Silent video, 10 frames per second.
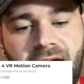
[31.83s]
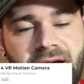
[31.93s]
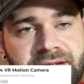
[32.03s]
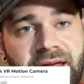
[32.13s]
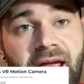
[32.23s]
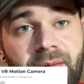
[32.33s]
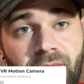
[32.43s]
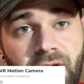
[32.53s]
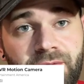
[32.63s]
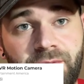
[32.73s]
uh,
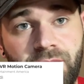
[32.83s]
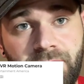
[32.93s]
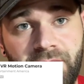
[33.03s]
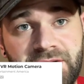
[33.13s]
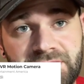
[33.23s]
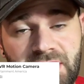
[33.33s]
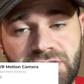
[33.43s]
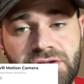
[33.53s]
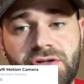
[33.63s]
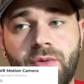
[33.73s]
camera for the
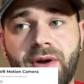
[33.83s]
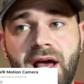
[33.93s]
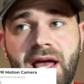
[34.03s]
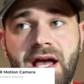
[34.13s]
PlayStation. So when I